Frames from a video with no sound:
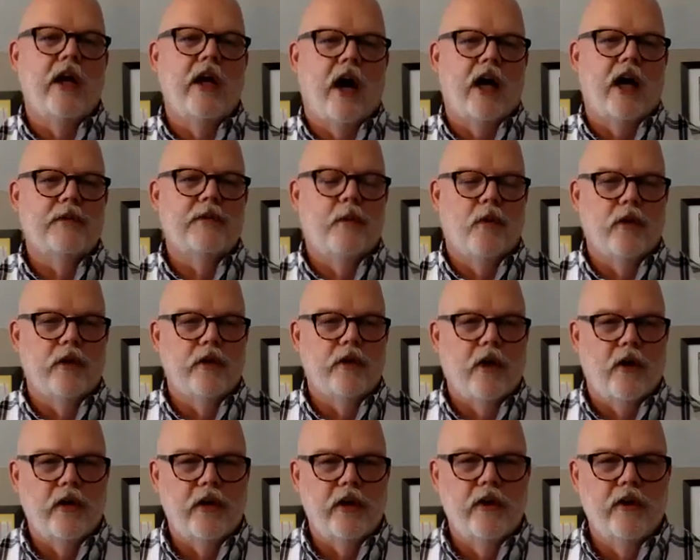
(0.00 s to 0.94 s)
Osborne
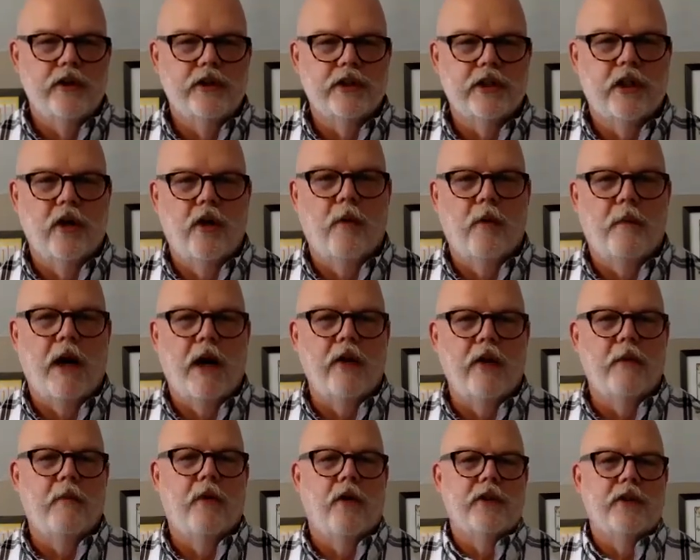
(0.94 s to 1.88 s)
talked years ago about the
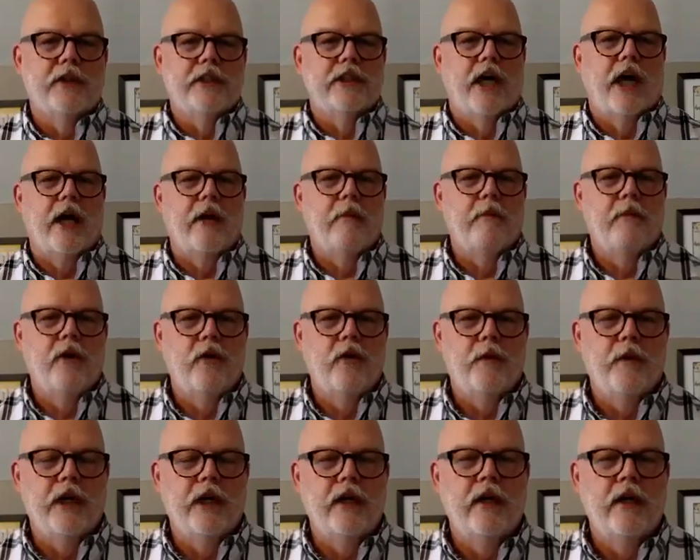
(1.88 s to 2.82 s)
multi-site
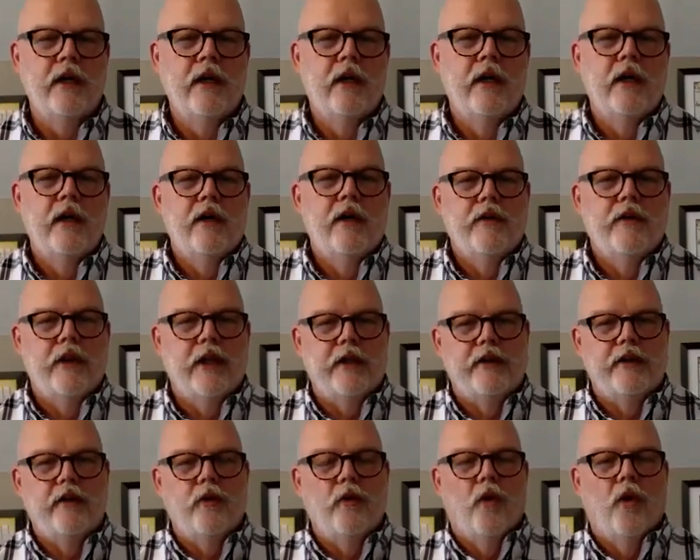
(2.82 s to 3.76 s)
movement, that
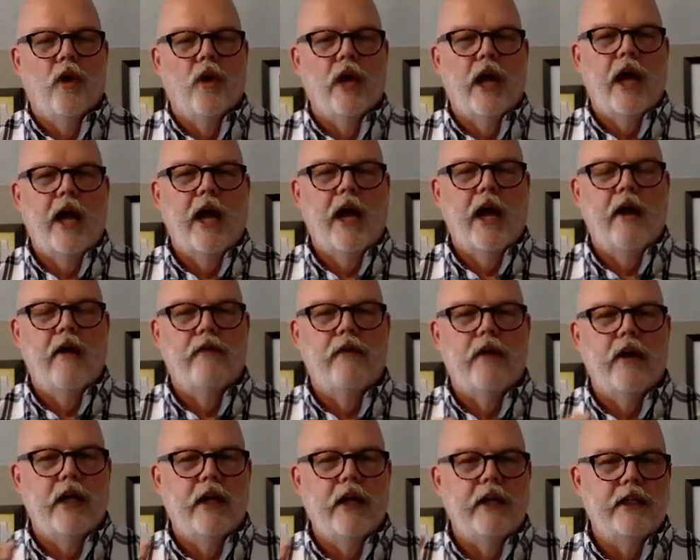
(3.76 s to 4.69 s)
you want to have
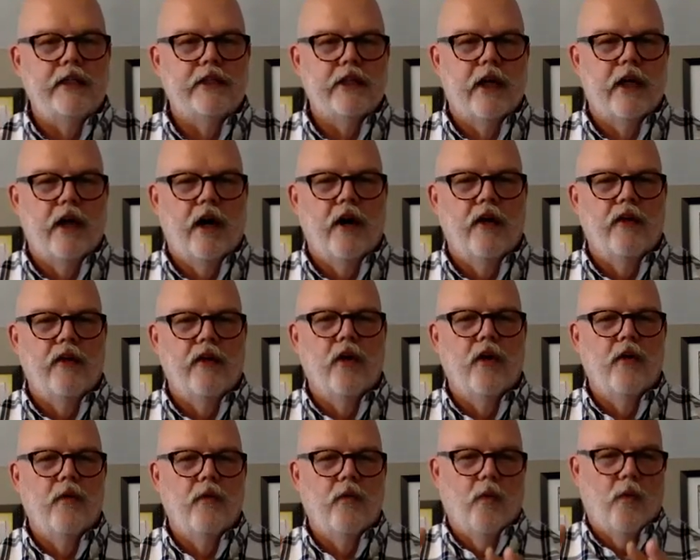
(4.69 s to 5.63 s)
in these other,
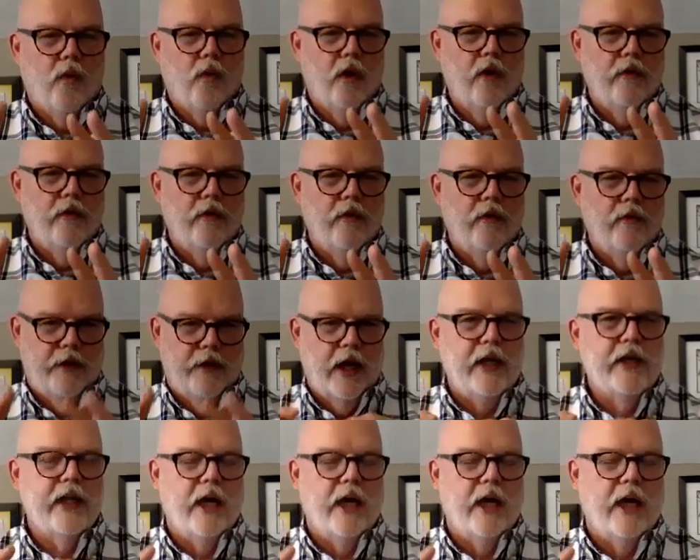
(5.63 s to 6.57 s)
quote, at that
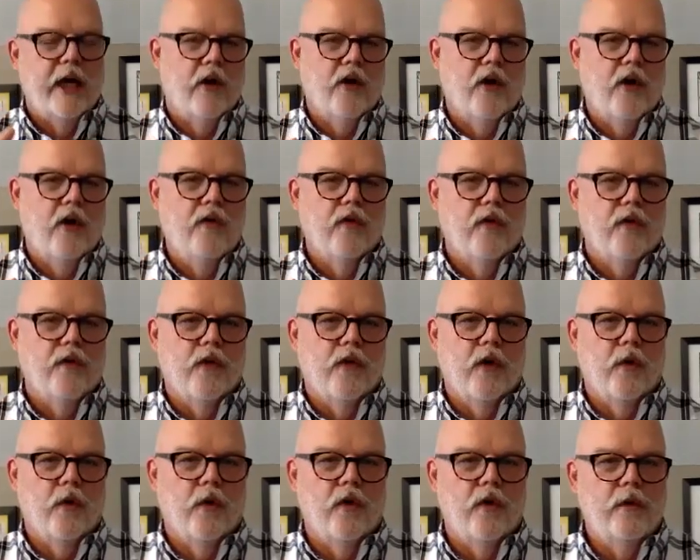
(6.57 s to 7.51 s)
time called overflow
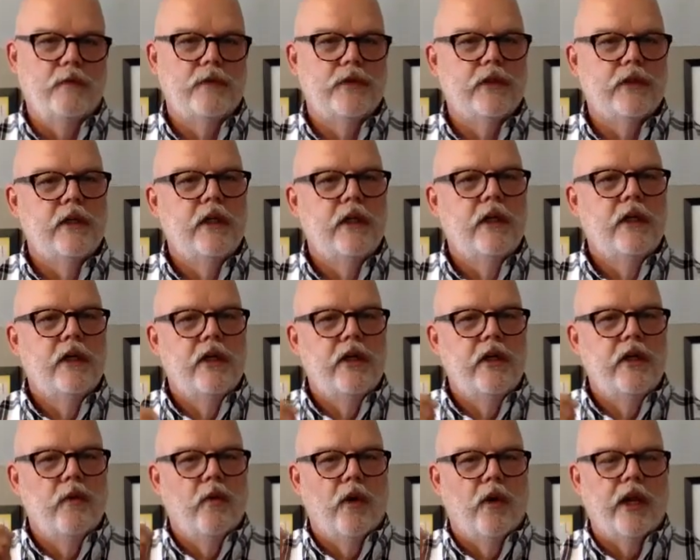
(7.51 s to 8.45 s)
rooms,
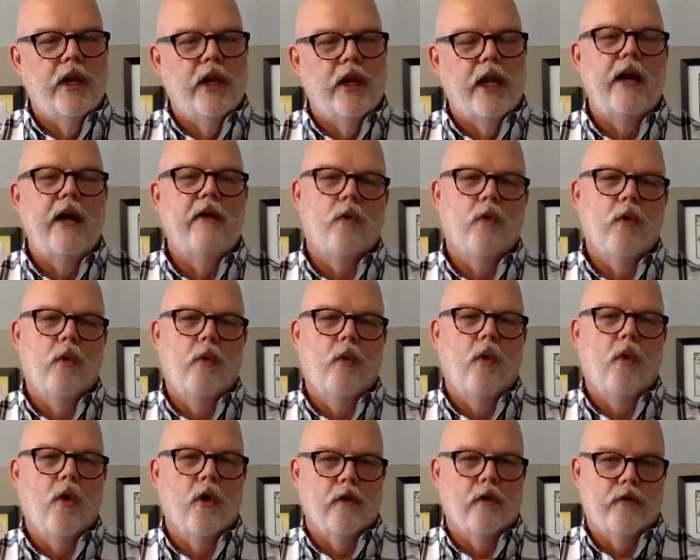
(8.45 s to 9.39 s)
you wanted to have a
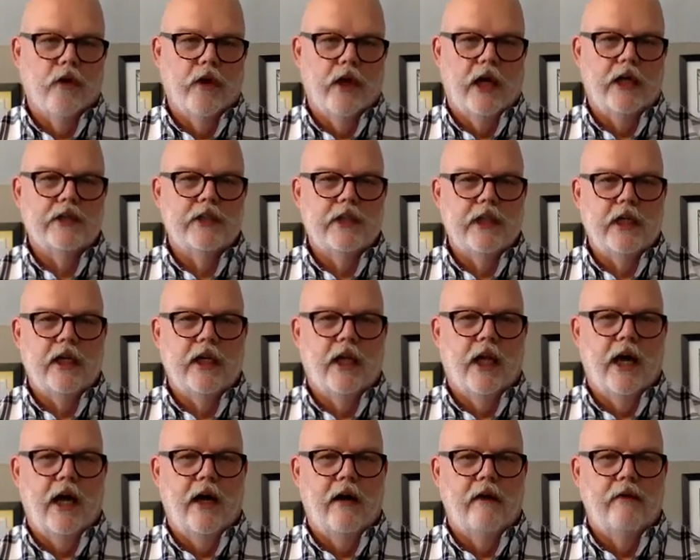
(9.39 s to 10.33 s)
reward for not seeing
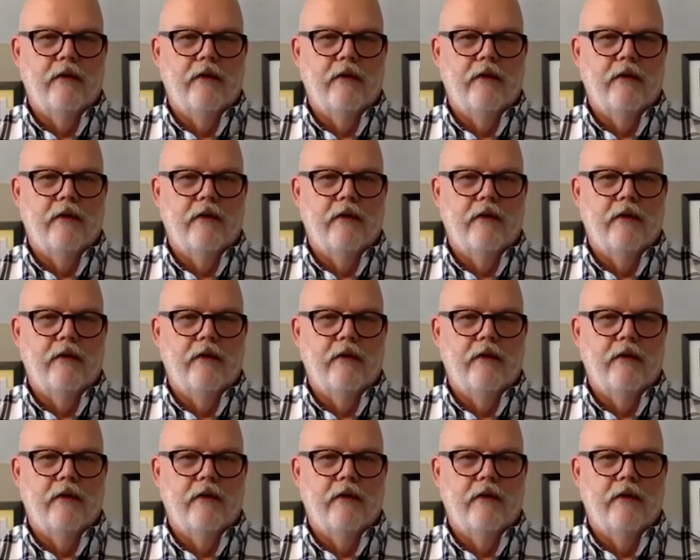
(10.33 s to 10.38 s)
live.